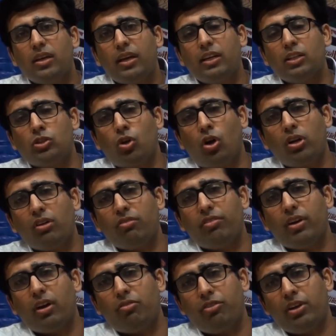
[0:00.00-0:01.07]
is not
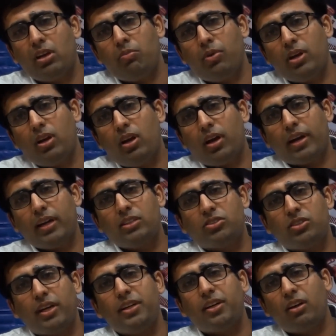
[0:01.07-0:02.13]
available
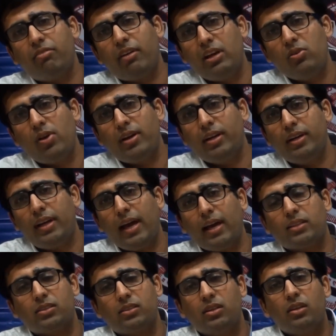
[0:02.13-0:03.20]
against central value added
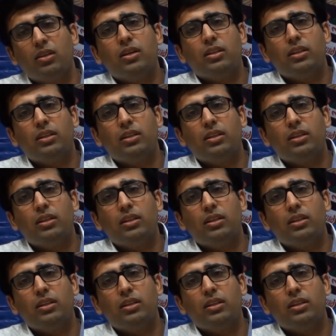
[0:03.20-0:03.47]
tax.